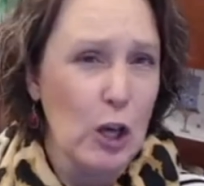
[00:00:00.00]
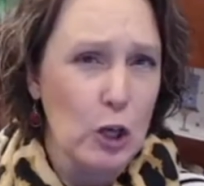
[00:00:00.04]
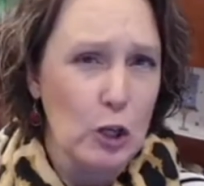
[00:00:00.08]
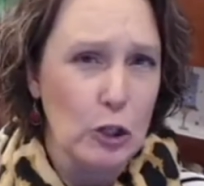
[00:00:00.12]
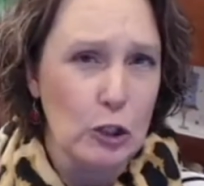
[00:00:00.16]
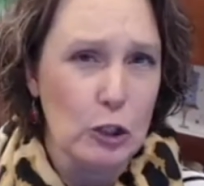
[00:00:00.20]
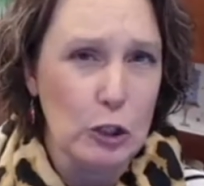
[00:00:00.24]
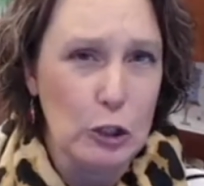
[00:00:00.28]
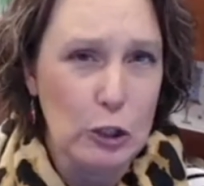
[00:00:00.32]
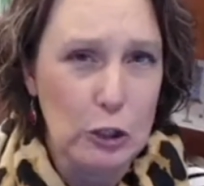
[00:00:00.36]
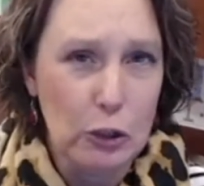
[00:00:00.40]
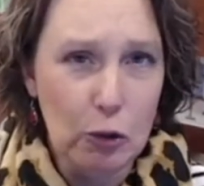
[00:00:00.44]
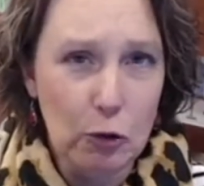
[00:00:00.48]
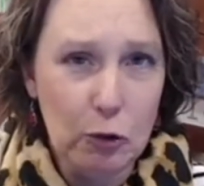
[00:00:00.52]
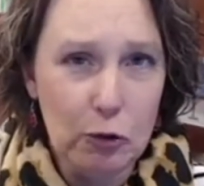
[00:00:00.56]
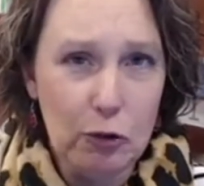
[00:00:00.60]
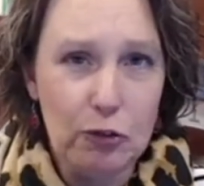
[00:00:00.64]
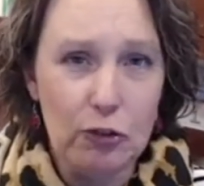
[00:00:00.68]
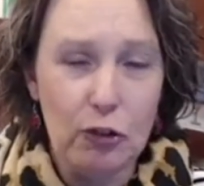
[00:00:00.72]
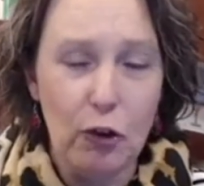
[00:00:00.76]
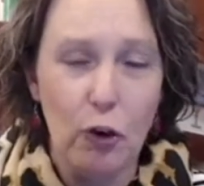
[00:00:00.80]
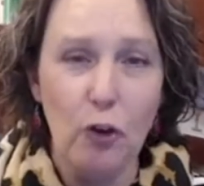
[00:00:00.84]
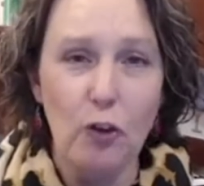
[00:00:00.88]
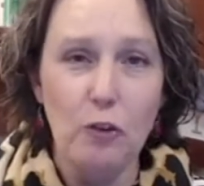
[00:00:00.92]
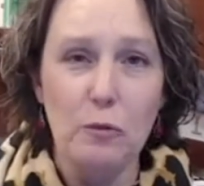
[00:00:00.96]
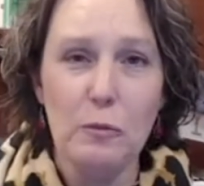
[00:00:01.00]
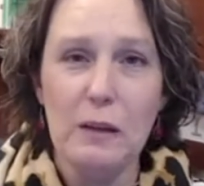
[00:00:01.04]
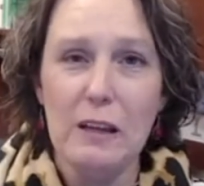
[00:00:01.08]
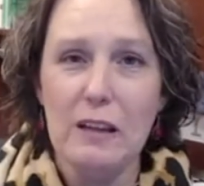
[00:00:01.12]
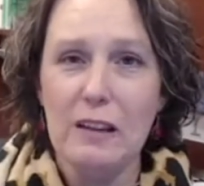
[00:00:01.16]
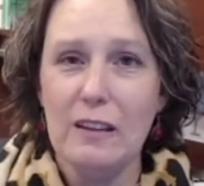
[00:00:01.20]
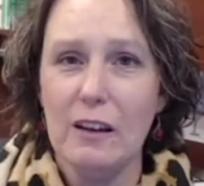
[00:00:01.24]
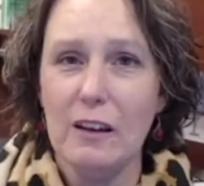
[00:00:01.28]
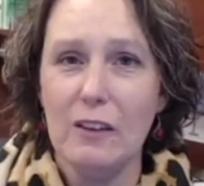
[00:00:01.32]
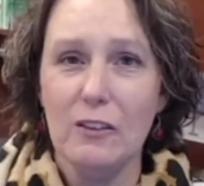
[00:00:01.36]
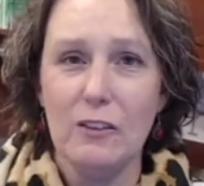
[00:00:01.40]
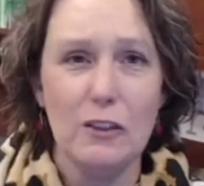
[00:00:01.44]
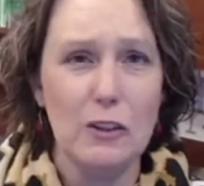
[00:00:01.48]
You sold me
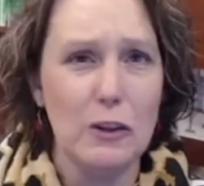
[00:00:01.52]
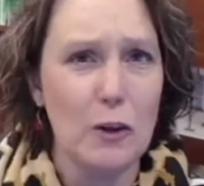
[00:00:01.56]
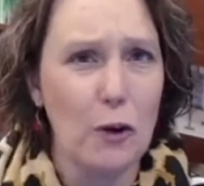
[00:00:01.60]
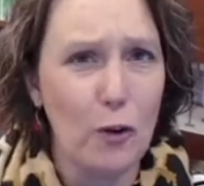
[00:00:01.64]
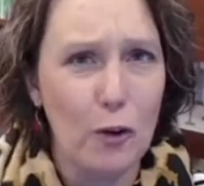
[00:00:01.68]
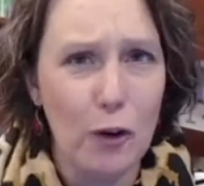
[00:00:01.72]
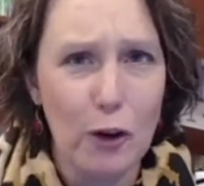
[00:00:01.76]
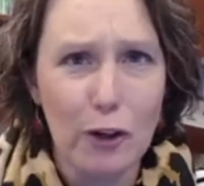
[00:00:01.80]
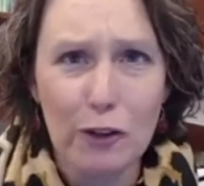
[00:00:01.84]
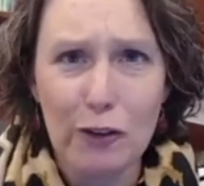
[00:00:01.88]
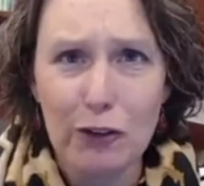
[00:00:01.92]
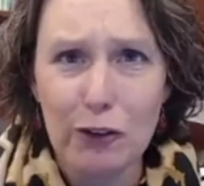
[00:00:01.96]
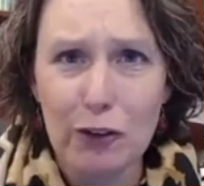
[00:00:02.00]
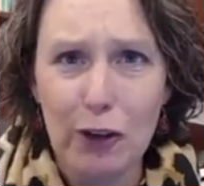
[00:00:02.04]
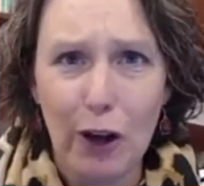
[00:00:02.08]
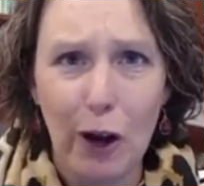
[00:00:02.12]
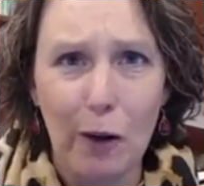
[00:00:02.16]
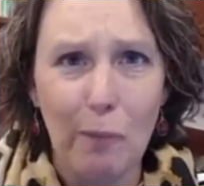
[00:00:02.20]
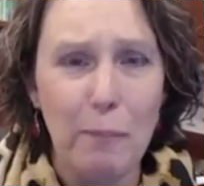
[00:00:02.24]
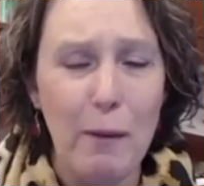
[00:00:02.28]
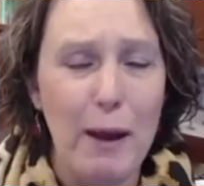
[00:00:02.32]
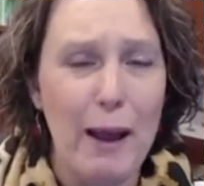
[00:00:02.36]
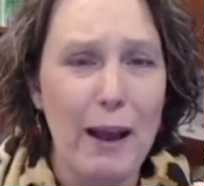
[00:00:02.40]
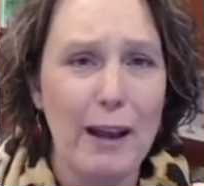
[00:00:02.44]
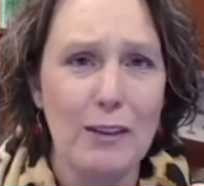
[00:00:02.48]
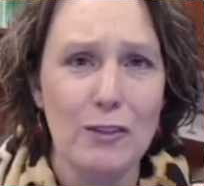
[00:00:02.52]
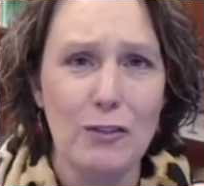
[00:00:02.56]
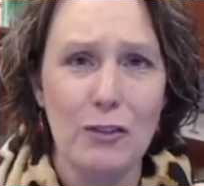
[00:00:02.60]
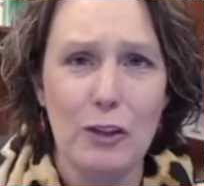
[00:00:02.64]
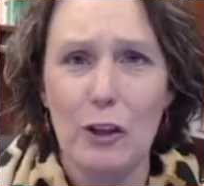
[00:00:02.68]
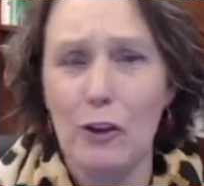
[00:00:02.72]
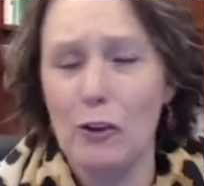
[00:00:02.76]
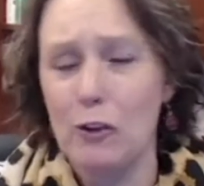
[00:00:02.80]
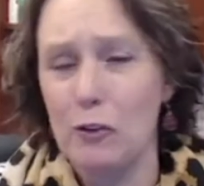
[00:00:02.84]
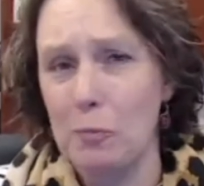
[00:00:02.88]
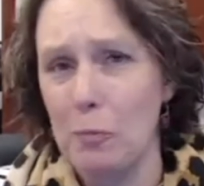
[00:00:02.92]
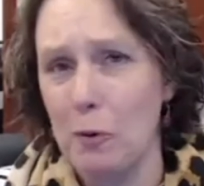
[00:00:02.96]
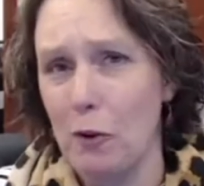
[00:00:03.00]
this. You're a scumbag
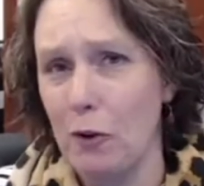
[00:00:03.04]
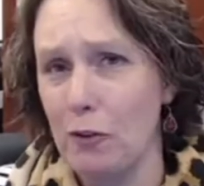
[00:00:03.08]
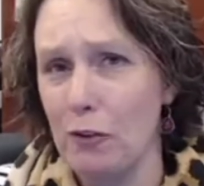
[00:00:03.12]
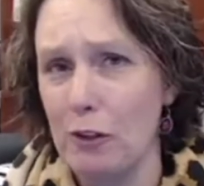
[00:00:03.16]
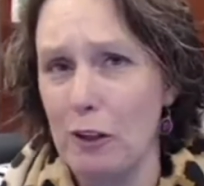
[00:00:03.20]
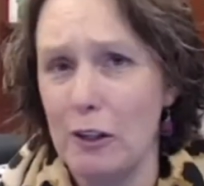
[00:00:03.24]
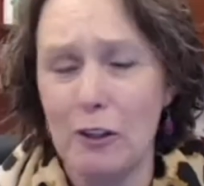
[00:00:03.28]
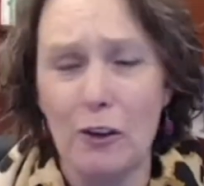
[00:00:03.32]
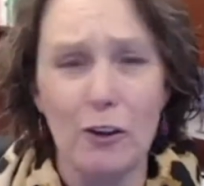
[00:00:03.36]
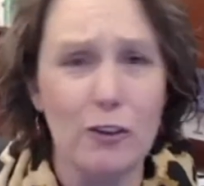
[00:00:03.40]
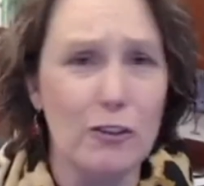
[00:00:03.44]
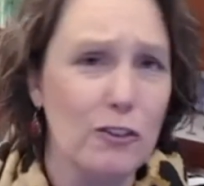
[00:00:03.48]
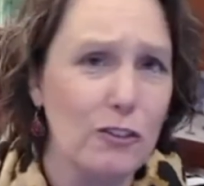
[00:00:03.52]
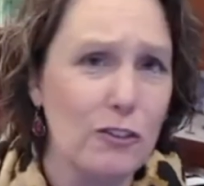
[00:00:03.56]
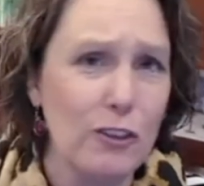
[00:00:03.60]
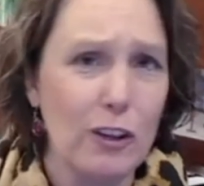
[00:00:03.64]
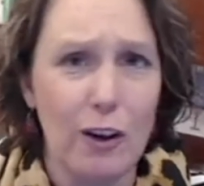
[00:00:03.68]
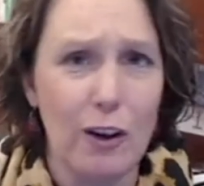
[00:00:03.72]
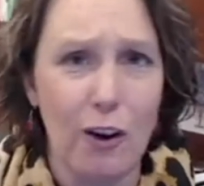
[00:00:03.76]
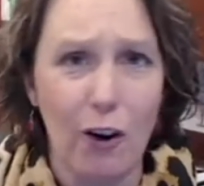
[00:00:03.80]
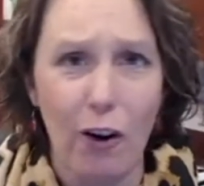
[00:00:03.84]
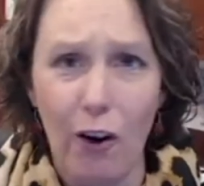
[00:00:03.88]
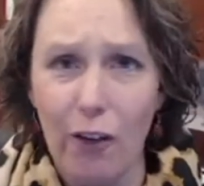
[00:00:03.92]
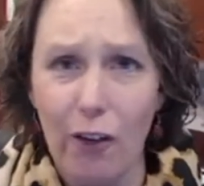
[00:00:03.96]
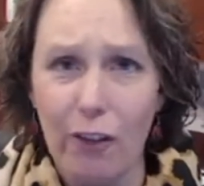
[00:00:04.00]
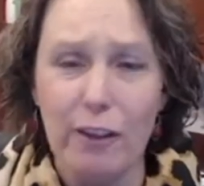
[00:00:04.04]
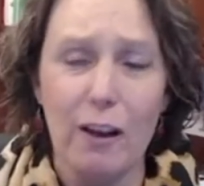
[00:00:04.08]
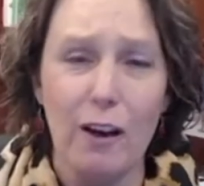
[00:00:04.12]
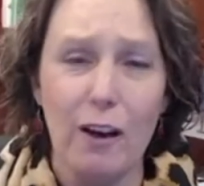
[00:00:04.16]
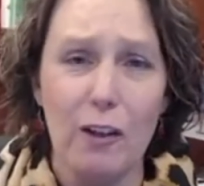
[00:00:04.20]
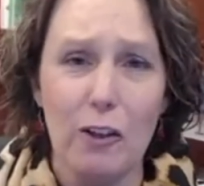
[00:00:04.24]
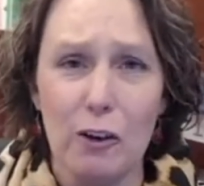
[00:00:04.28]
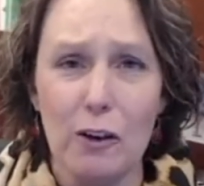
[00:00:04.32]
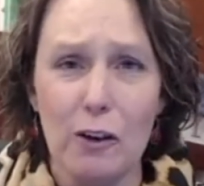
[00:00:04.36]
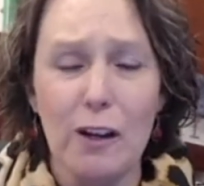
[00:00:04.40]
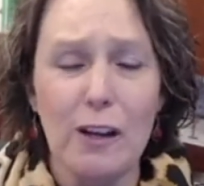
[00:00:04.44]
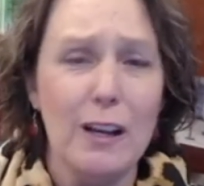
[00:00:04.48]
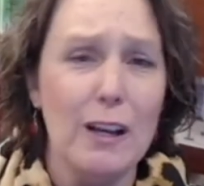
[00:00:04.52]
salesperson. You're just like all the
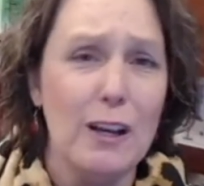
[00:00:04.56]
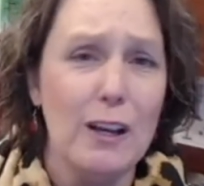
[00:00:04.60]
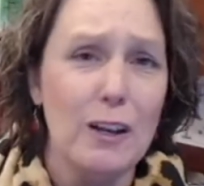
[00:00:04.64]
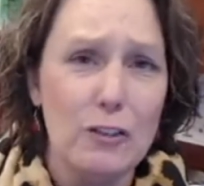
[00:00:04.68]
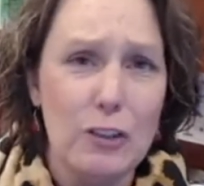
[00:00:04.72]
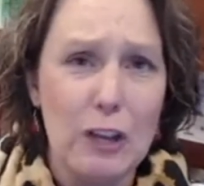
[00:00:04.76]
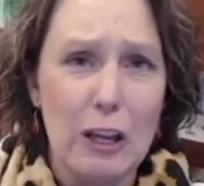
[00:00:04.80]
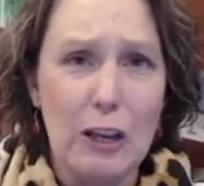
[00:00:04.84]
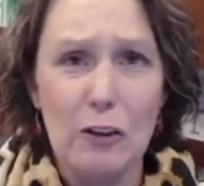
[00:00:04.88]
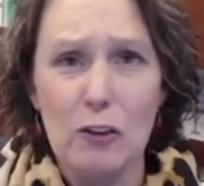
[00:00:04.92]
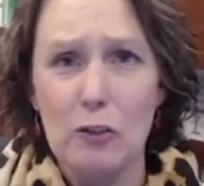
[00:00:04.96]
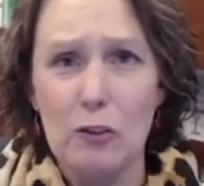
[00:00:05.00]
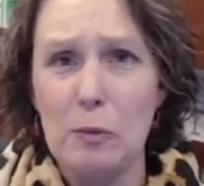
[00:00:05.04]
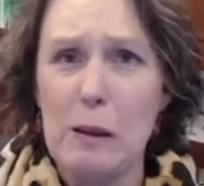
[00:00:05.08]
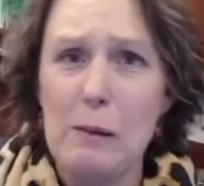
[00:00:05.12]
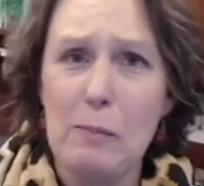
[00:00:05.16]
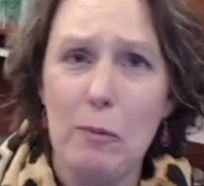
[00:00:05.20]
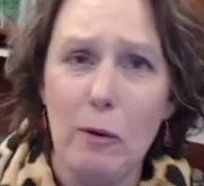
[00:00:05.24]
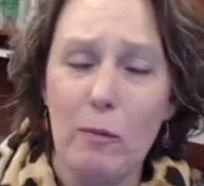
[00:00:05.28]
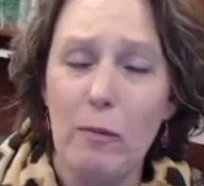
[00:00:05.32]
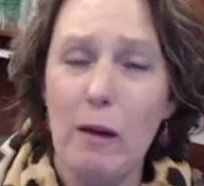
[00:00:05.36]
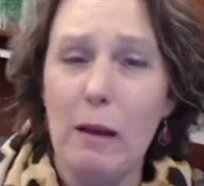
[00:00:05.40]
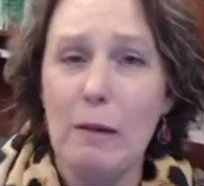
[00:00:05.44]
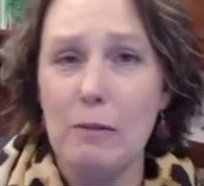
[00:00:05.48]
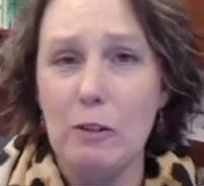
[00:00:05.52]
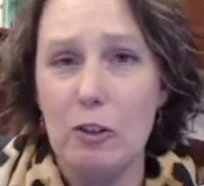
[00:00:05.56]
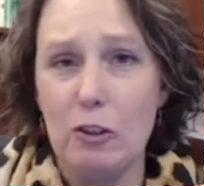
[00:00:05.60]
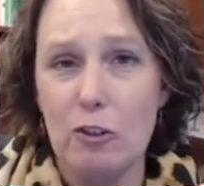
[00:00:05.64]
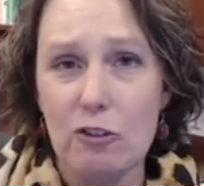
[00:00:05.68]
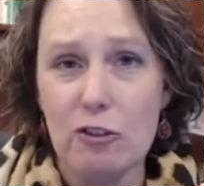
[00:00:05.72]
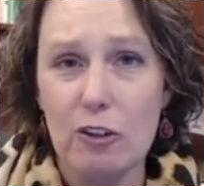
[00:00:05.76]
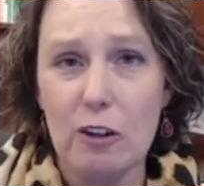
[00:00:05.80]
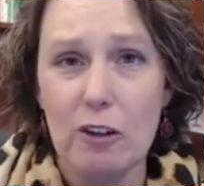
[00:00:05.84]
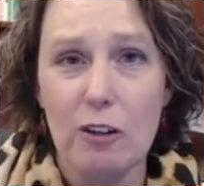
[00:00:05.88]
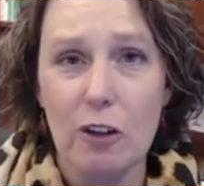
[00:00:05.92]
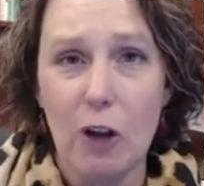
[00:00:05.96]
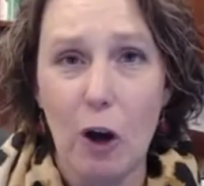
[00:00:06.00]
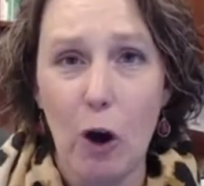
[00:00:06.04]
other sales salespeople, maybe you
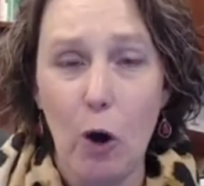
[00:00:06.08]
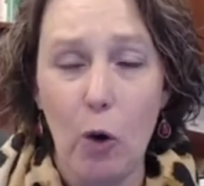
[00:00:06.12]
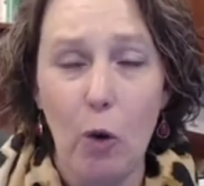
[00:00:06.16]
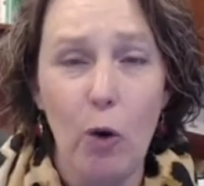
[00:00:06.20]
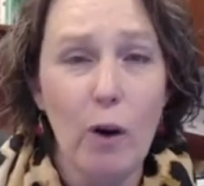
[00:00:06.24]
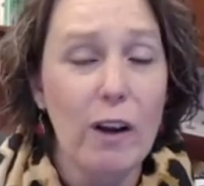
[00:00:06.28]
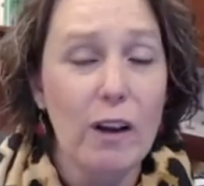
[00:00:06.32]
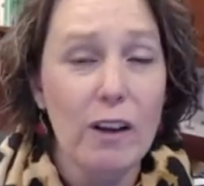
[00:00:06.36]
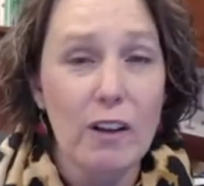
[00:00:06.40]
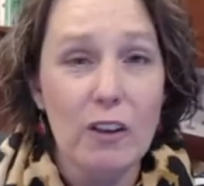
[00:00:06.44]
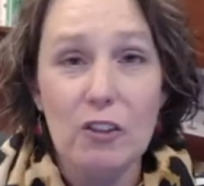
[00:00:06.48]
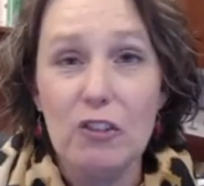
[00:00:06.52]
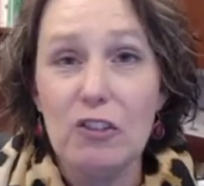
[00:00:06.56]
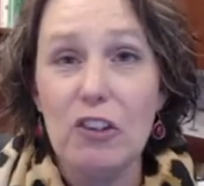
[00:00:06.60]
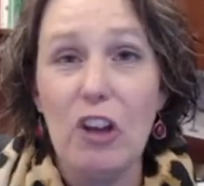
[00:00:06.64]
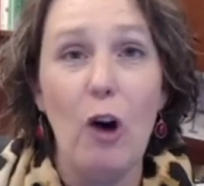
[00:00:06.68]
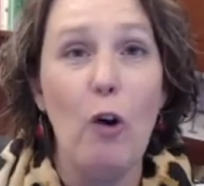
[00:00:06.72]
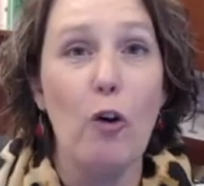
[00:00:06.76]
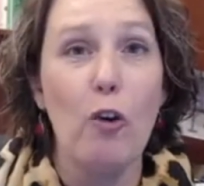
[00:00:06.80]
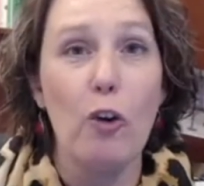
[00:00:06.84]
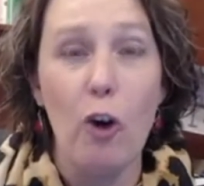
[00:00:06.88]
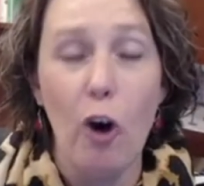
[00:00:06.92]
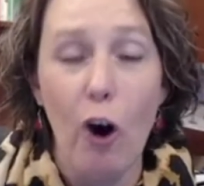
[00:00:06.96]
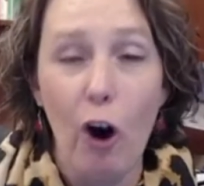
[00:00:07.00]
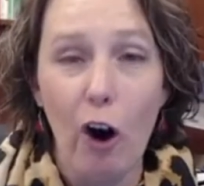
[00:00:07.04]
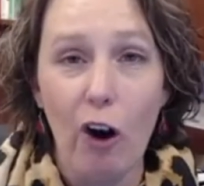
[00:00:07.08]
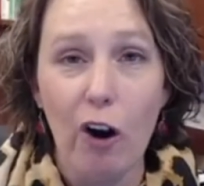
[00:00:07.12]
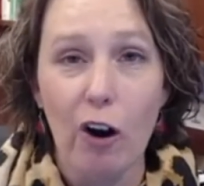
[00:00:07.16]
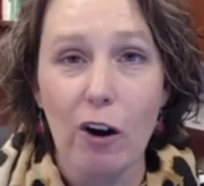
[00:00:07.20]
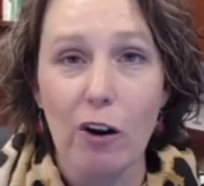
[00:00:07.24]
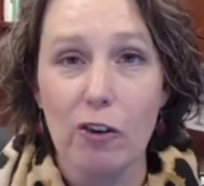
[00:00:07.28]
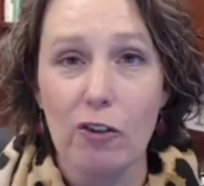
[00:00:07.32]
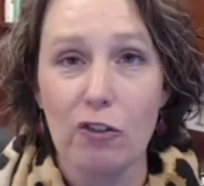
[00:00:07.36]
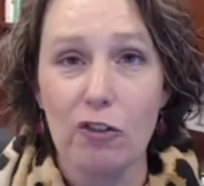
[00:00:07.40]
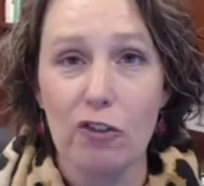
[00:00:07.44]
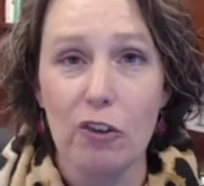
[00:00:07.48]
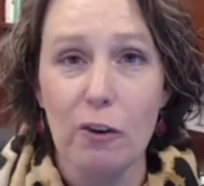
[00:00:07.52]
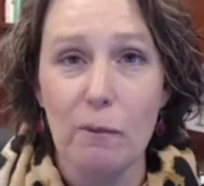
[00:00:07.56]
should go sell
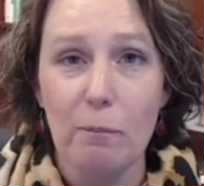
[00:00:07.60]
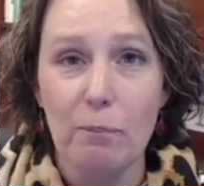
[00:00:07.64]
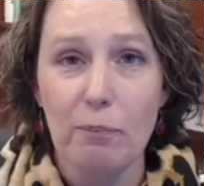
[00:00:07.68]
cars.